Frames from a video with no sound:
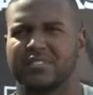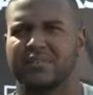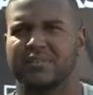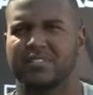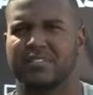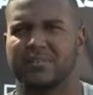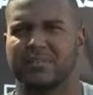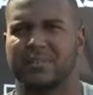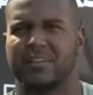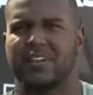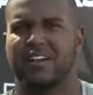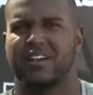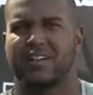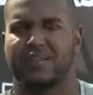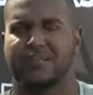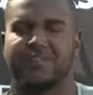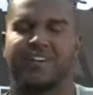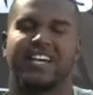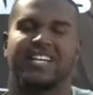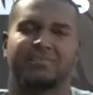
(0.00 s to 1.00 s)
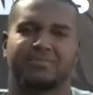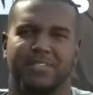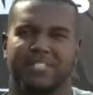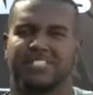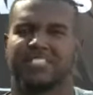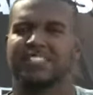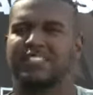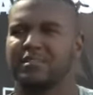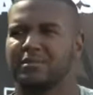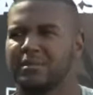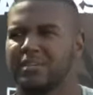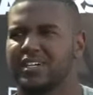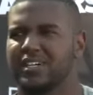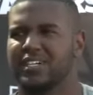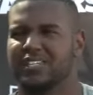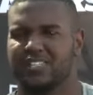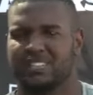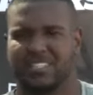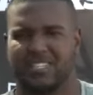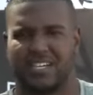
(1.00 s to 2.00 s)
was going to be fast paced than it
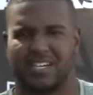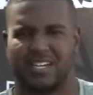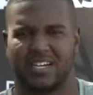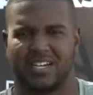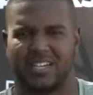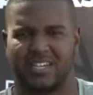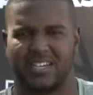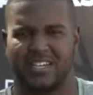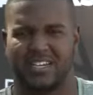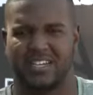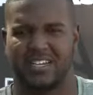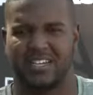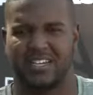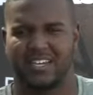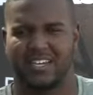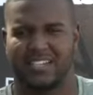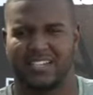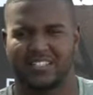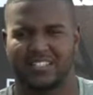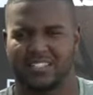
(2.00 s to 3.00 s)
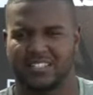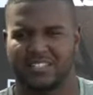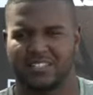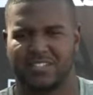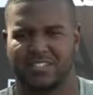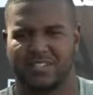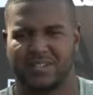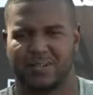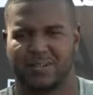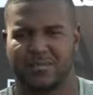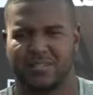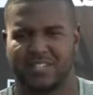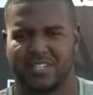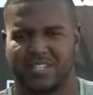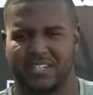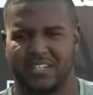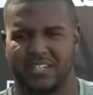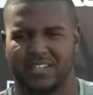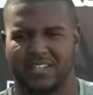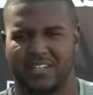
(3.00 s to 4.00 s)
was, uh, and then just you know
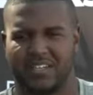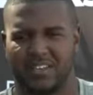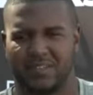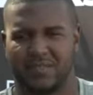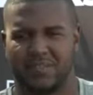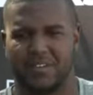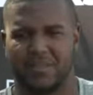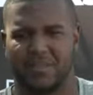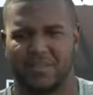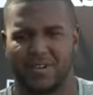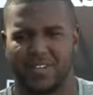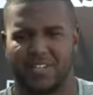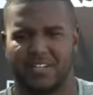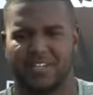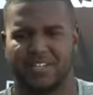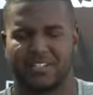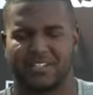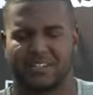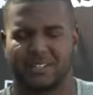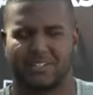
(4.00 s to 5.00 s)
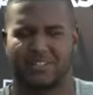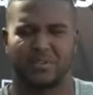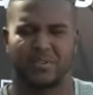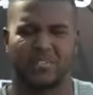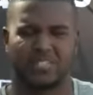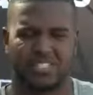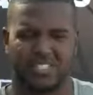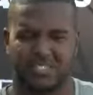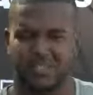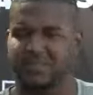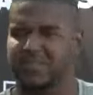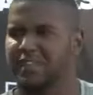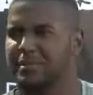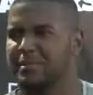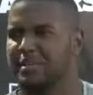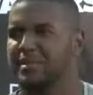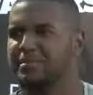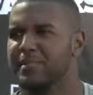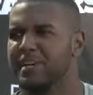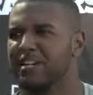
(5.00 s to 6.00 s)
getting the, getting our feet wet and then going to see the film
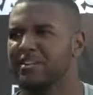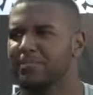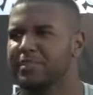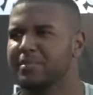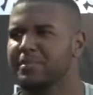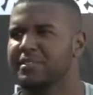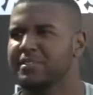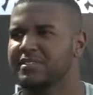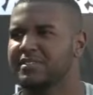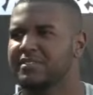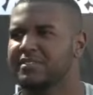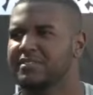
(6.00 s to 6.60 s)
and getting better from it.